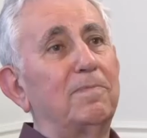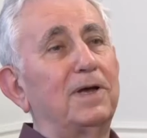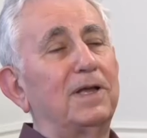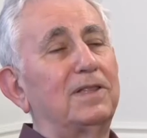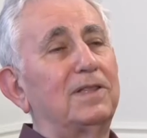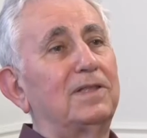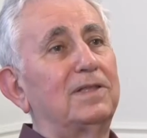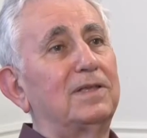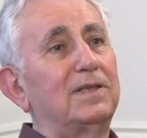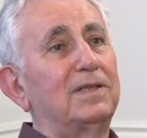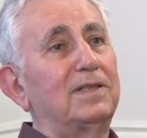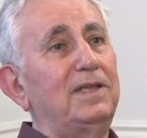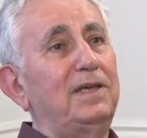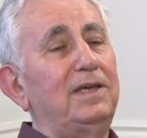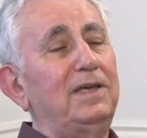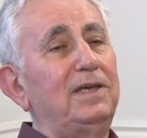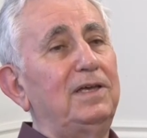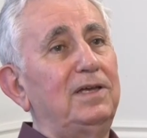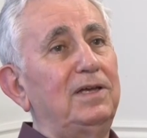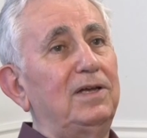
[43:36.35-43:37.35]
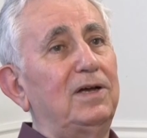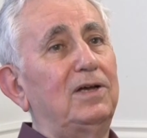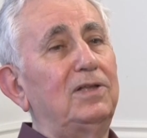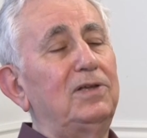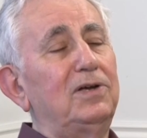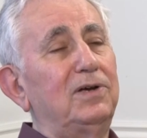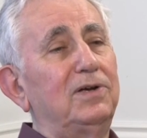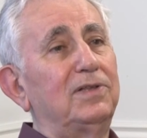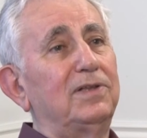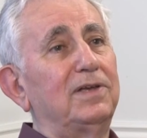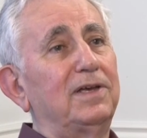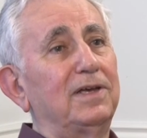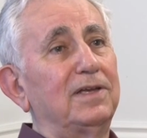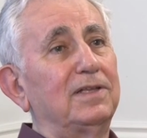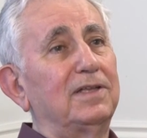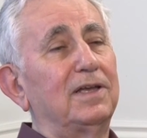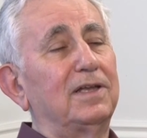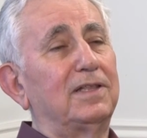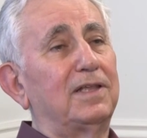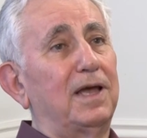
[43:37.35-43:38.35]
But the other
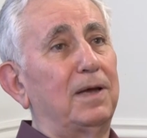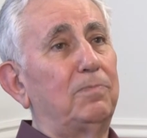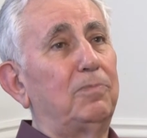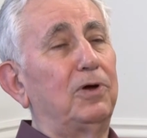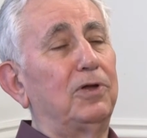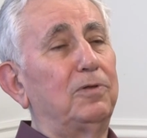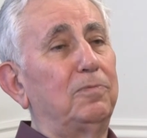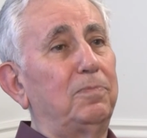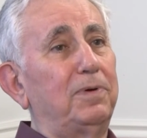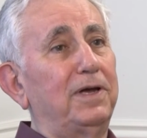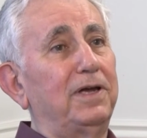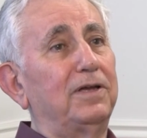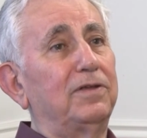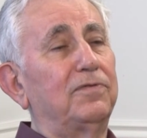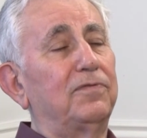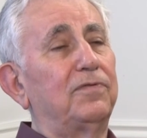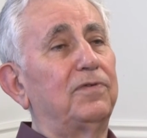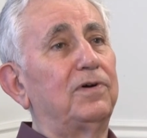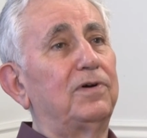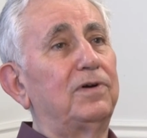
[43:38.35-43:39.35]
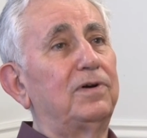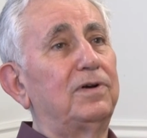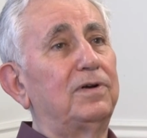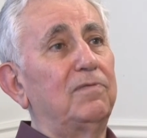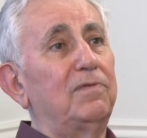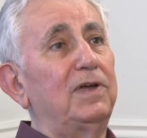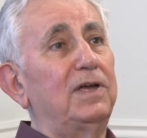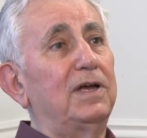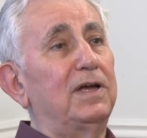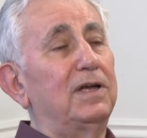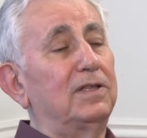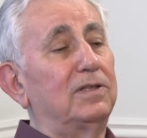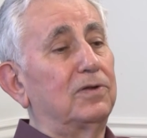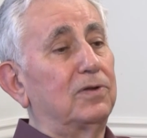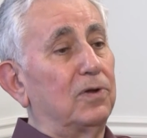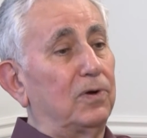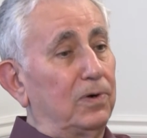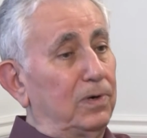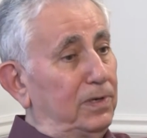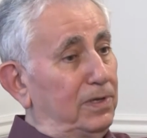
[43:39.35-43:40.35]
thing that Abbott paid for, we had
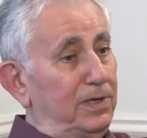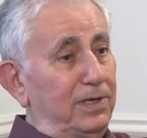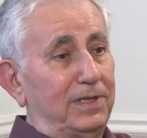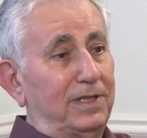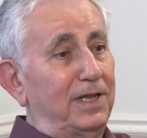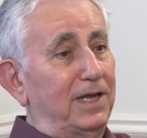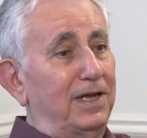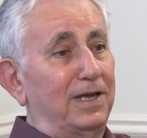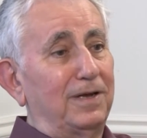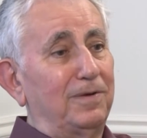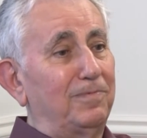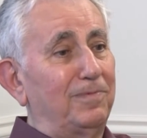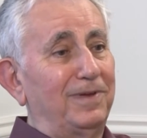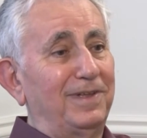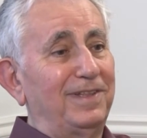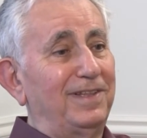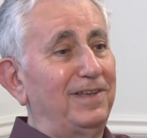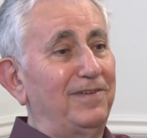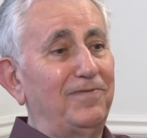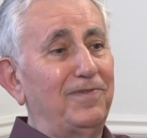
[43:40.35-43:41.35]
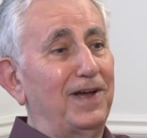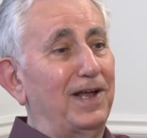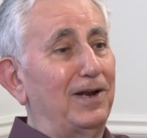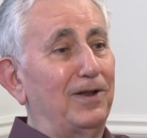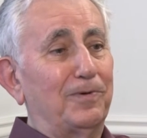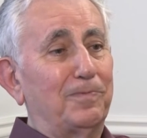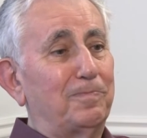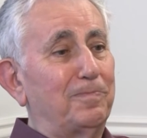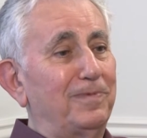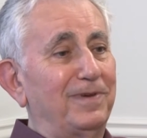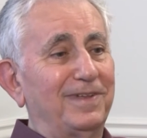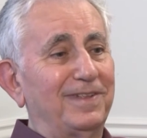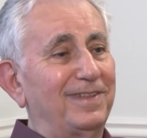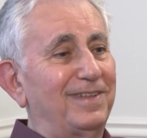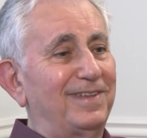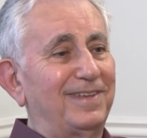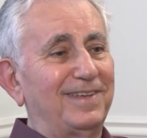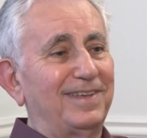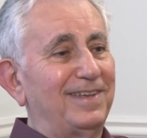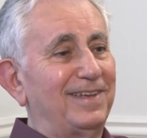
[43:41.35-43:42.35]
all the time in
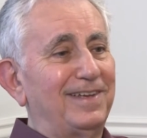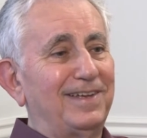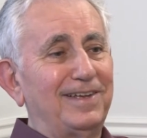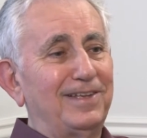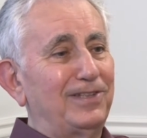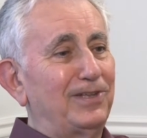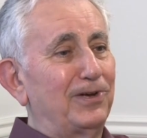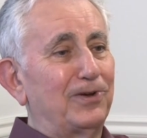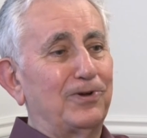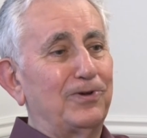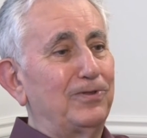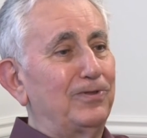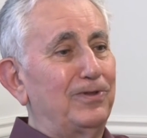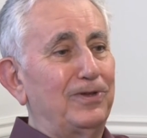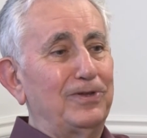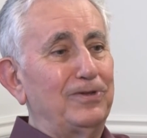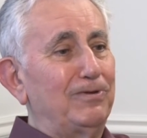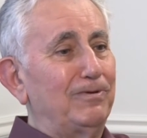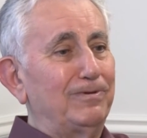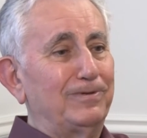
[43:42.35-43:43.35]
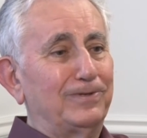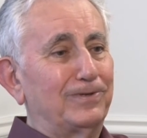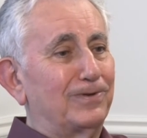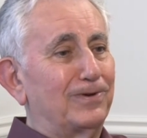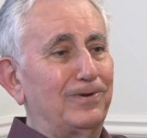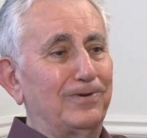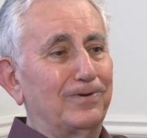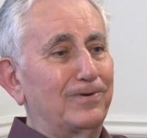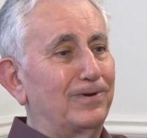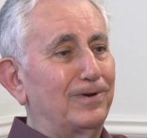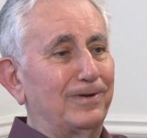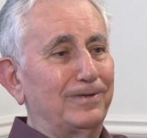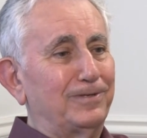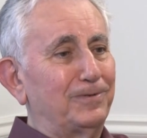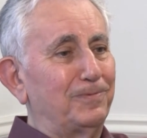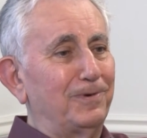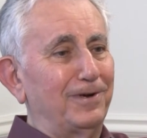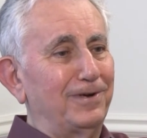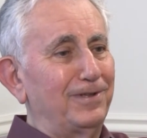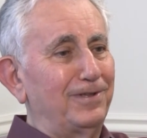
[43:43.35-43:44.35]
development, the continuous
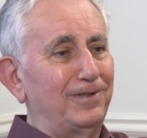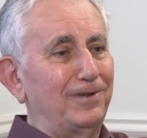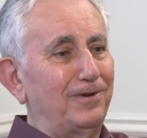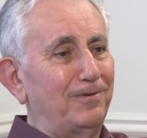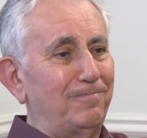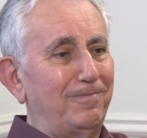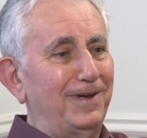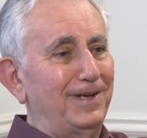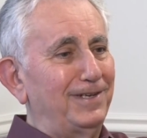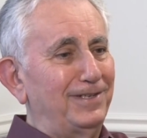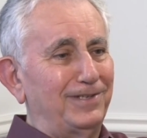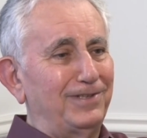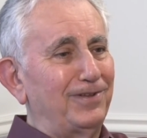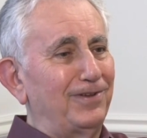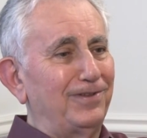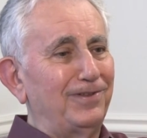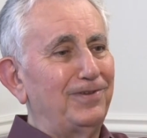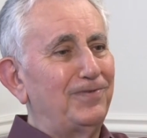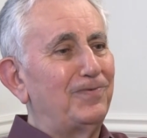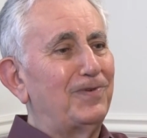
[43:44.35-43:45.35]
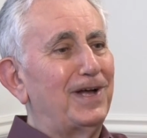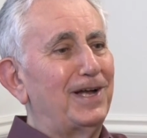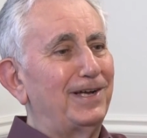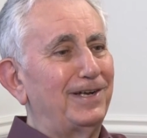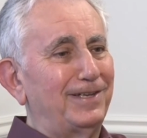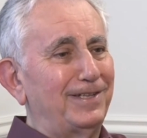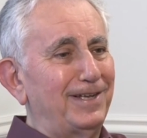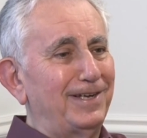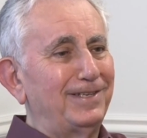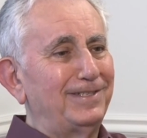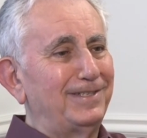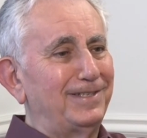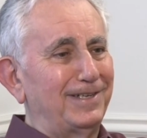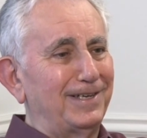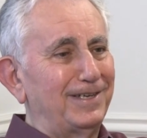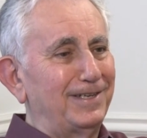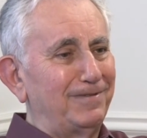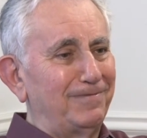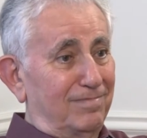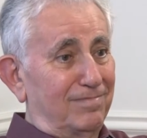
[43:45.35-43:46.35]
glucose monitor based on the wired
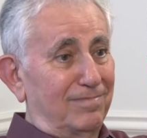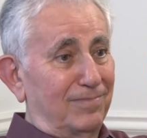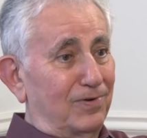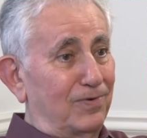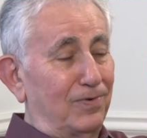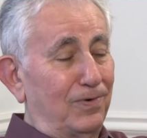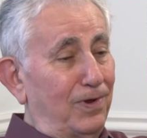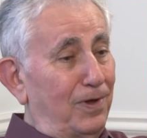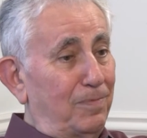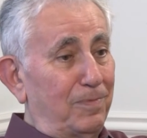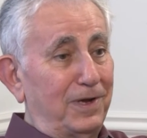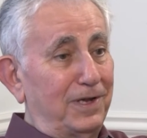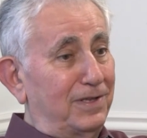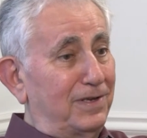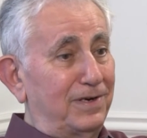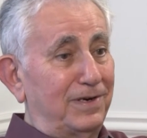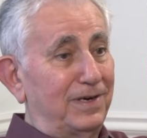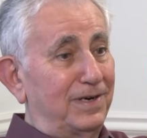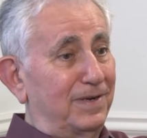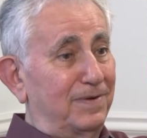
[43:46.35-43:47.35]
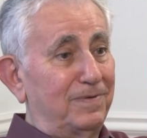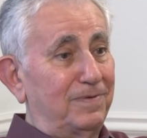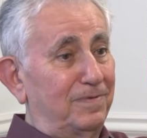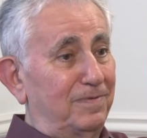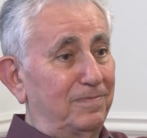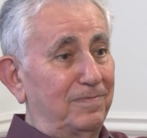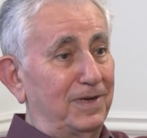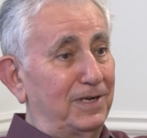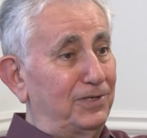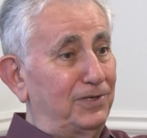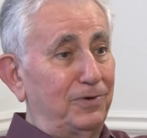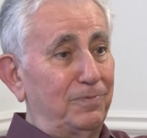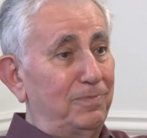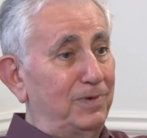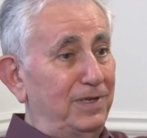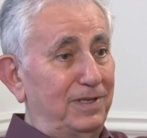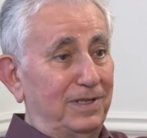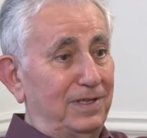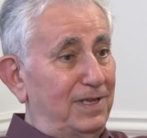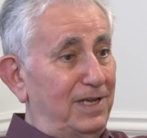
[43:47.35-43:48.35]
enzyme. Coulometric
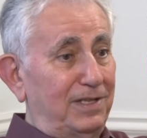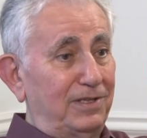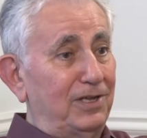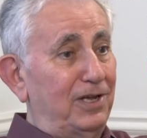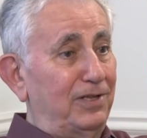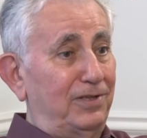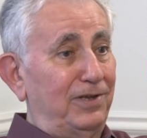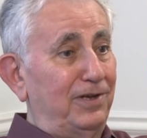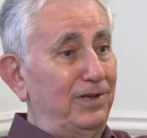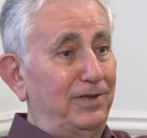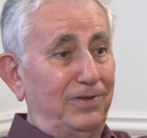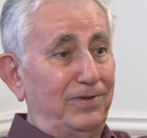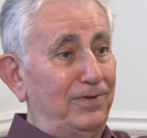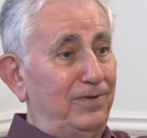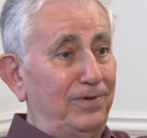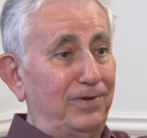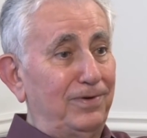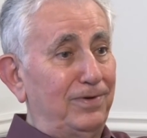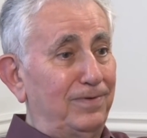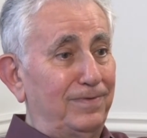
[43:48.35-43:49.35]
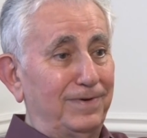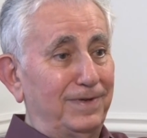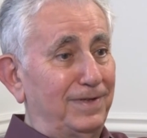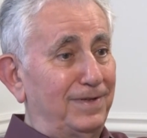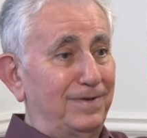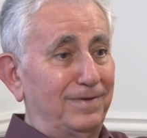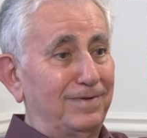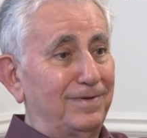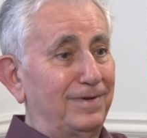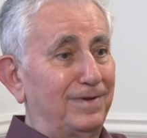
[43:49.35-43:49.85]
measurement had nothing to do with